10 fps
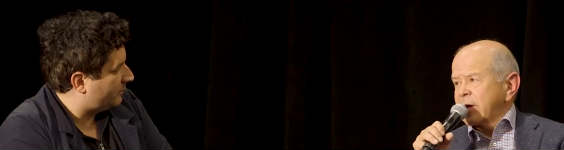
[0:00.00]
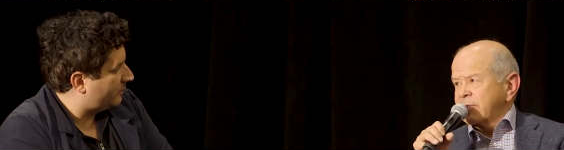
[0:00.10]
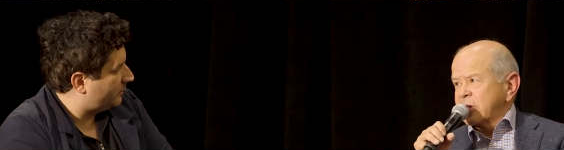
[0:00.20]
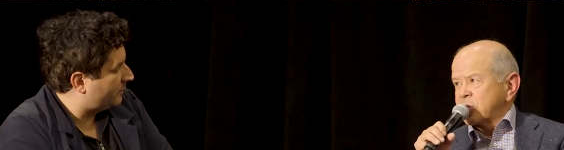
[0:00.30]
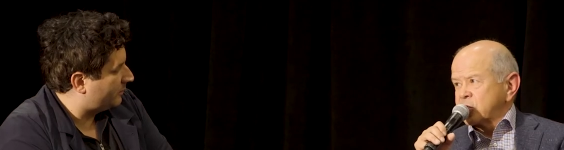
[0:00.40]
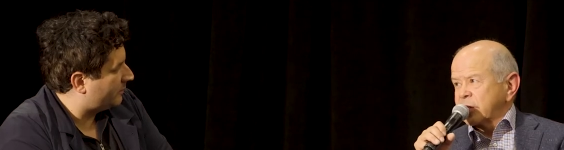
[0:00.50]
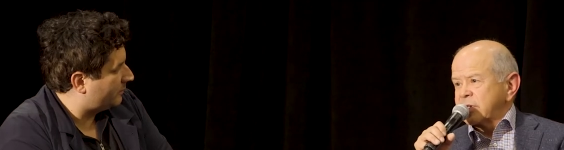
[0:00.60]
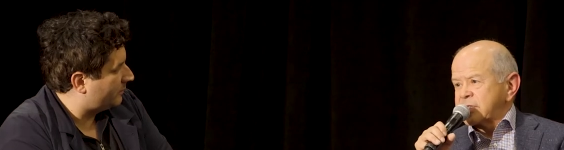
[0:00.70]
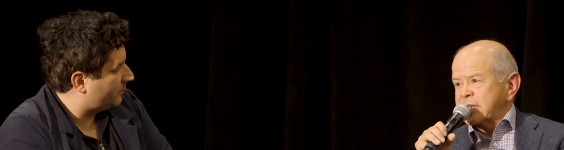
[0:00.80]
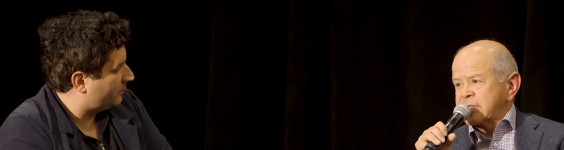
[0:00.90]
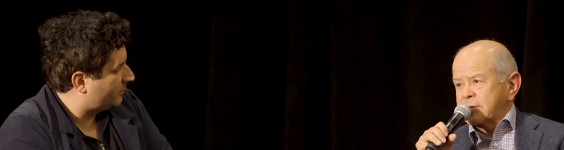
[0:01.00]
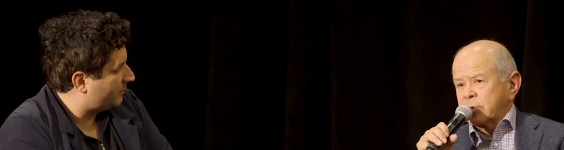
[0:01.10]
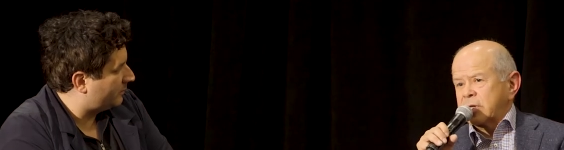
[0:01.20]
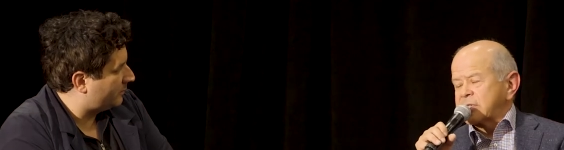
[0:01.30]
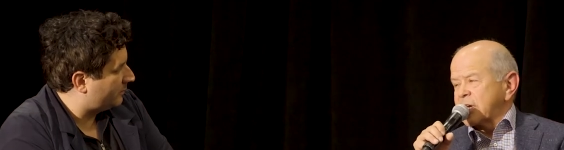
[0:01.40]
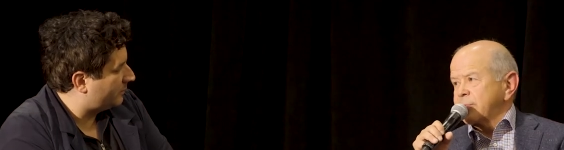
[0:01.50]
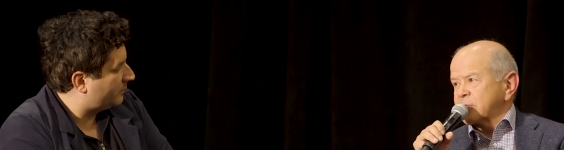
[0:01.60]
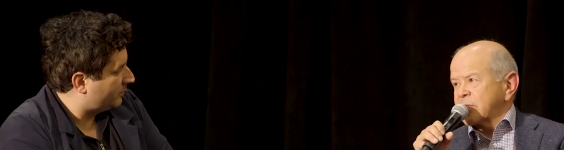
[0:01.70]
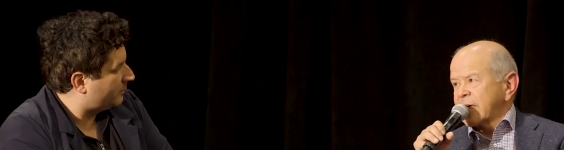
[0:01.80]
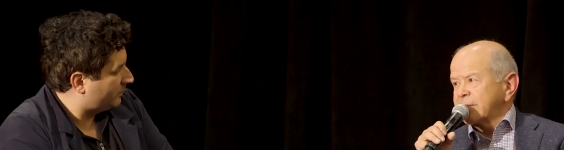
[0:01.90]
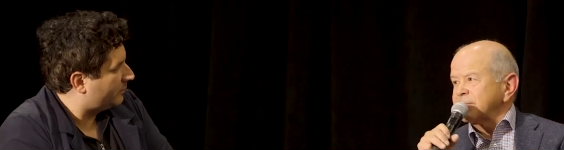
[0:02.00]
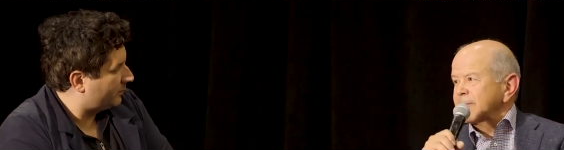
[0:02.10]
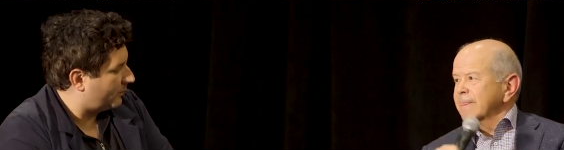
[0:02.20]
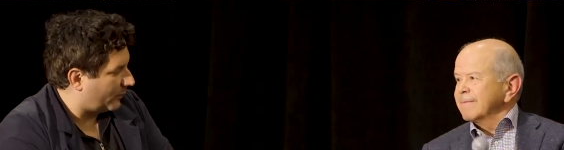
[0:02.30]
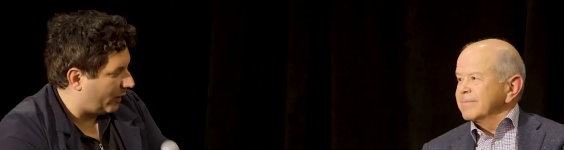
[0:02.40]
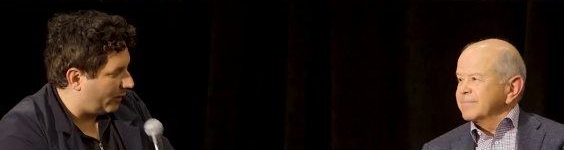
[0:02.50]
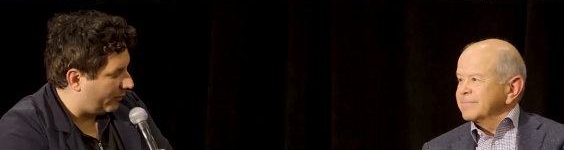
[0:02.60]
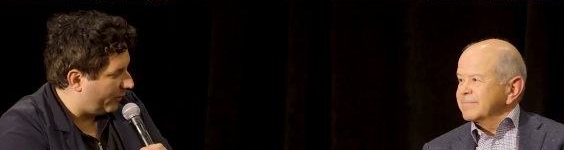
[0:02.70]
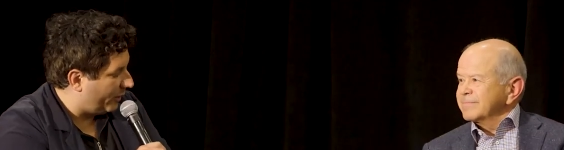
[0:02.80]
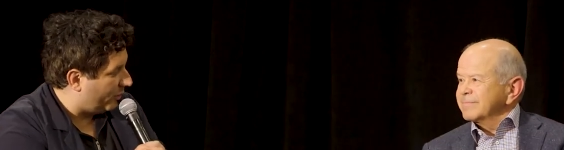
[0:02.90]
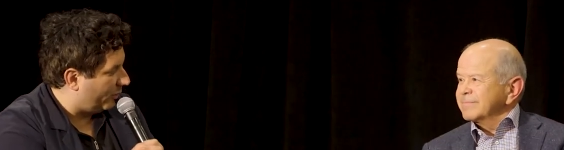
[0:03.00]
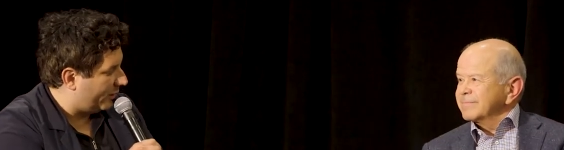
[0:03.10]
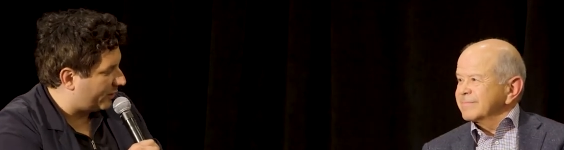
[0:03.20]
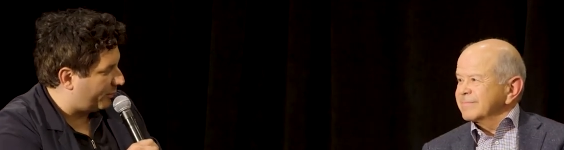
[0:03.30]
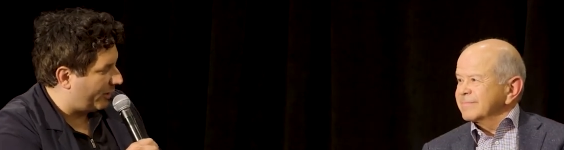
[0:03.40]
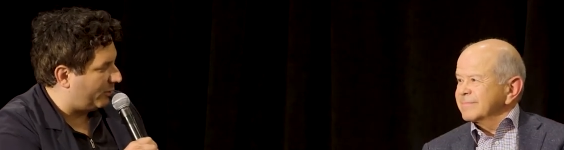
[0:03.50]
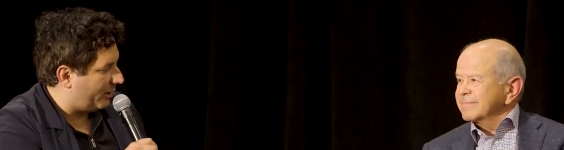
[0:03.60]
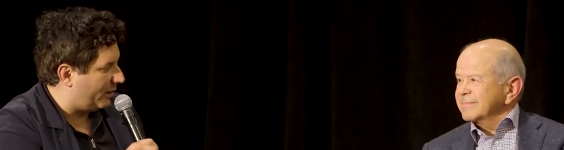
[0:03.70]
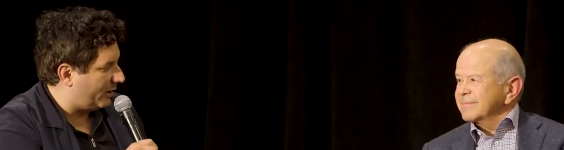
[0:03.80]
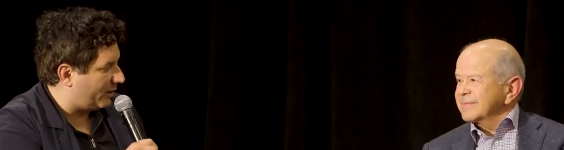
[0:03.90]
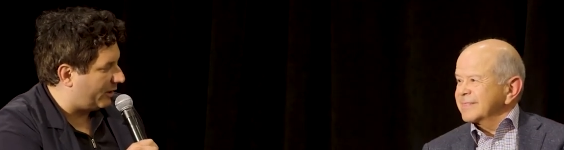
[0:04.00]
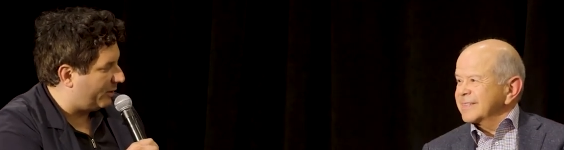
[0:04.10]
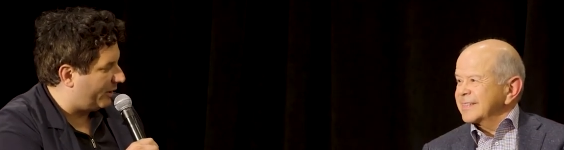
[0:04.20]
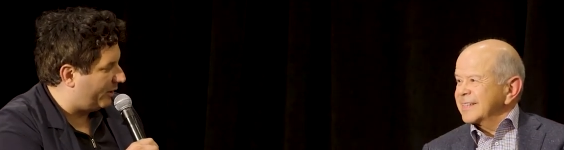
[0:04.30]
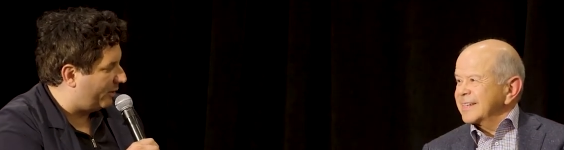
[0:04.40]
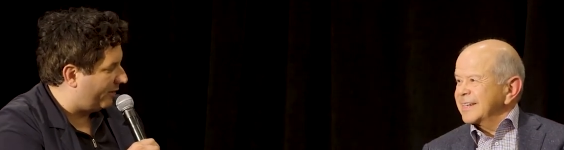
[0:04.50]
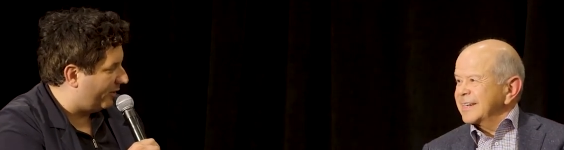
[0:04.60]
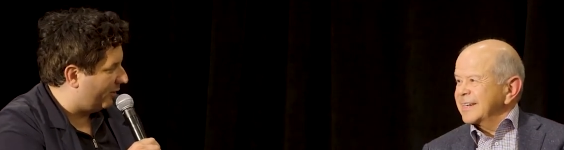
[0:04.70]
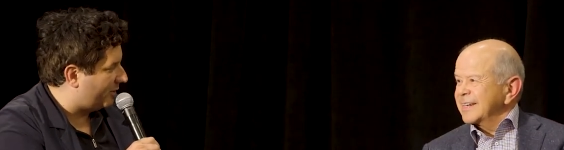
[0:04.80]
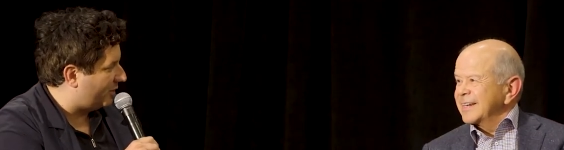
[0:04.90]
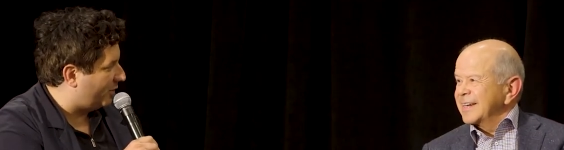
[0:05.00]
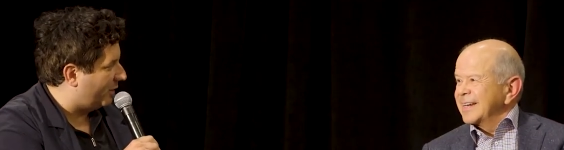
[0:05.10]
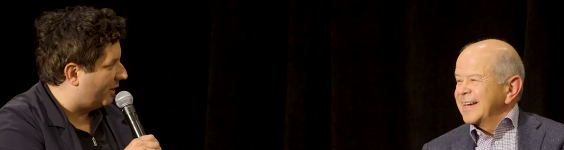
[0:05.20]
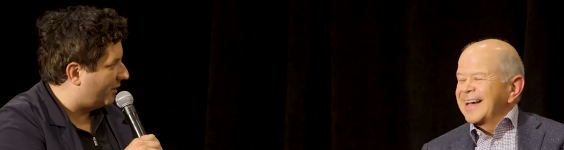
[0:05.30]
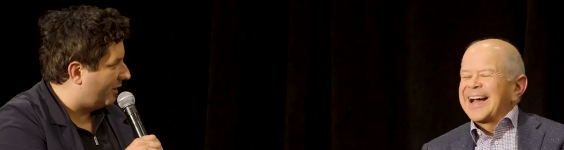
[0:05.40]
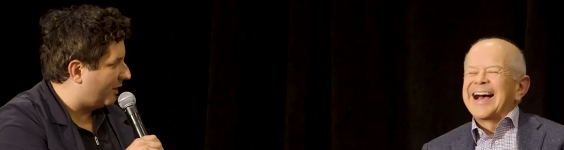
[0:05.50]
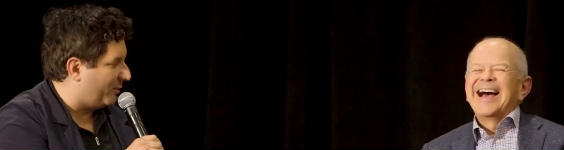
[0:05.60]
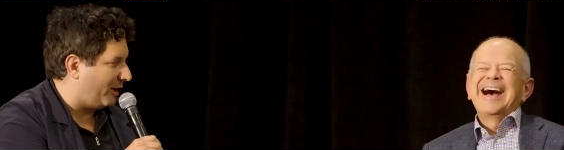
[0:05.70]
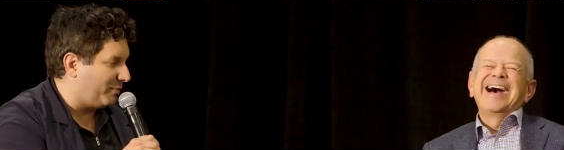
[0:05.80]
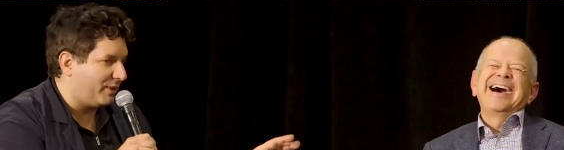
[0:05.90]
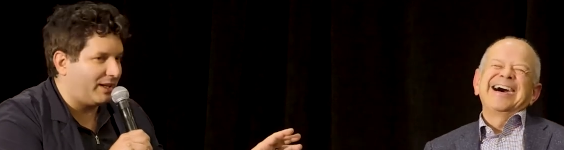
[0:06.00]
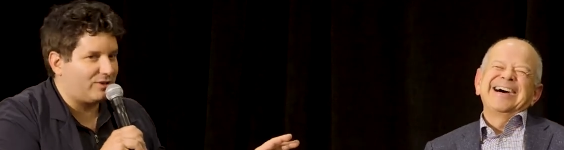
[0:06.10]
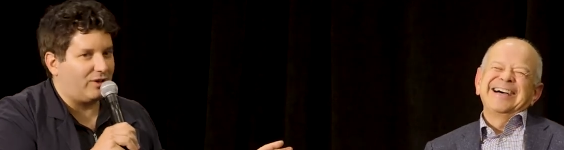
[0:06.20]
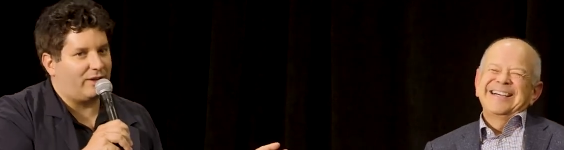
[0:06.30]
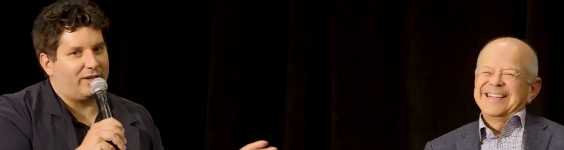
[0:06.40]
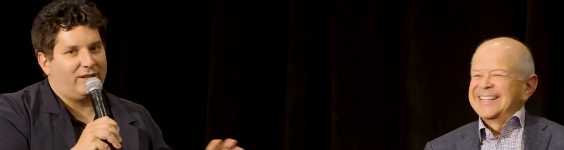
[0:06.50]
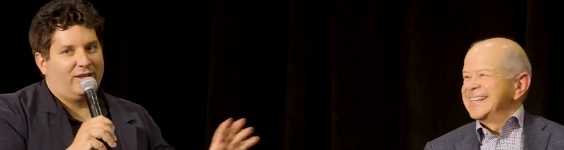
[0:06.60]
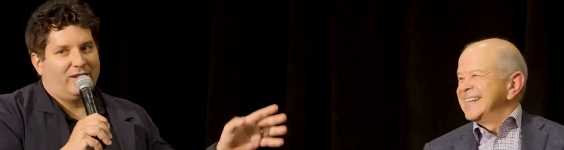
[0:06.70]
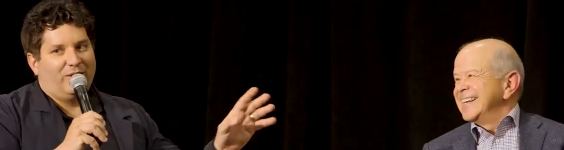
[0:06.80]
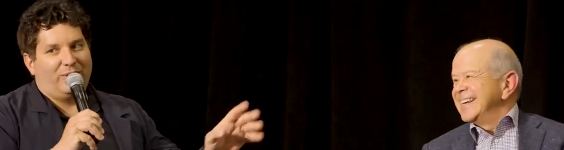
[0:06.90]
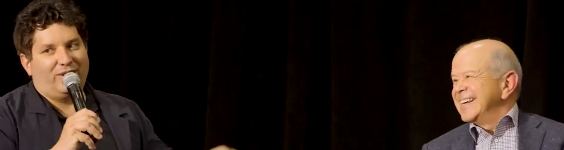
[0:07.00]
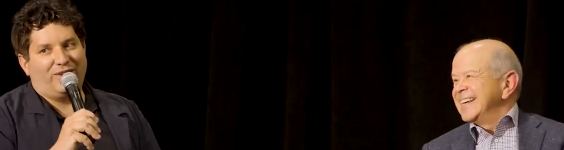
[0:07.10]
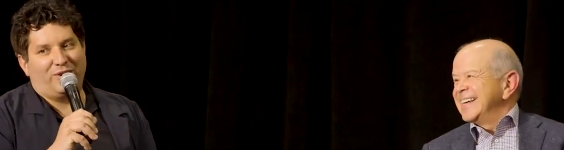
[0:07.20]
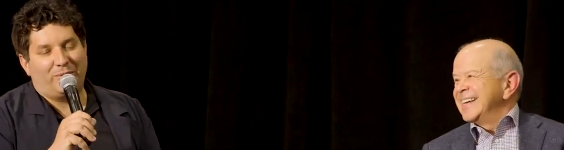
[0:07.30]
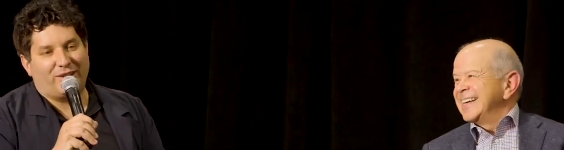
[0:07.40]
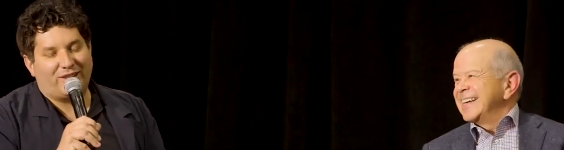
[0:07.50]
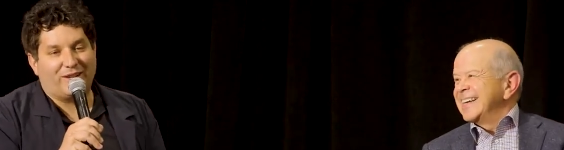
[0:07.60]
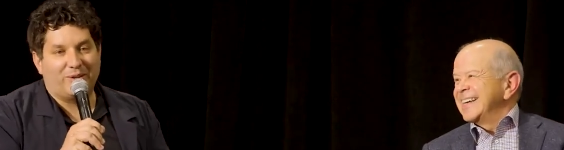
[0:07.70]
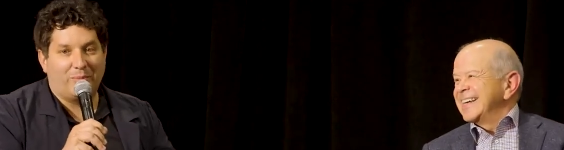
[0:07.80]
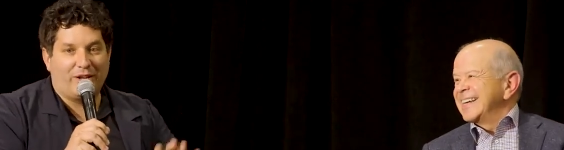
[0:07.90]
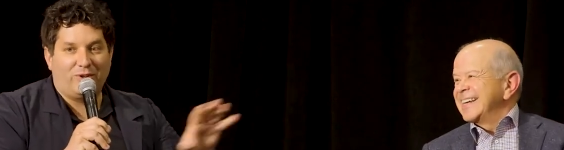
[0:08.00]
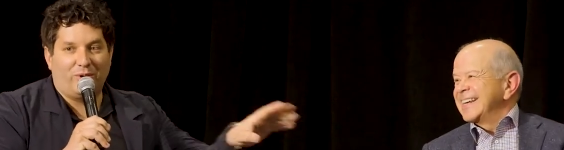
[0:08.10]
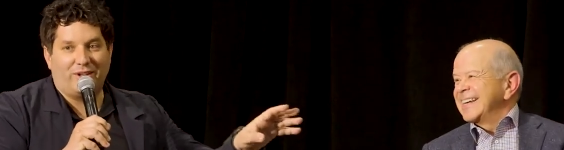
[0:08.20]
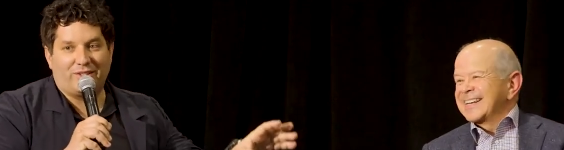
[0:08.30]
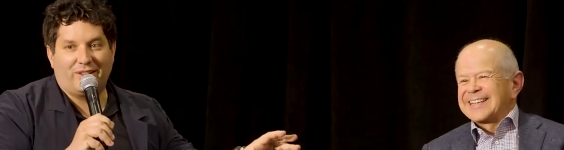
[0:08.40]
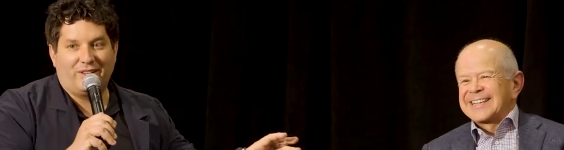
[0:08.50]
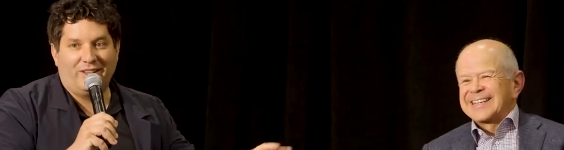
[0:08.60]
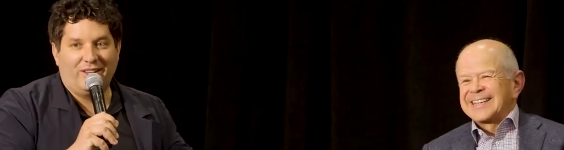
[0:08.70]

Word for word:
Speaker 1: five years, you're going to see some good examples of that.
Speaker 2: very cool. It's a pity we didn't get to go into the UFOs that you wanted to talk about, but that's all right. We didn't know about that. Michael Huerta,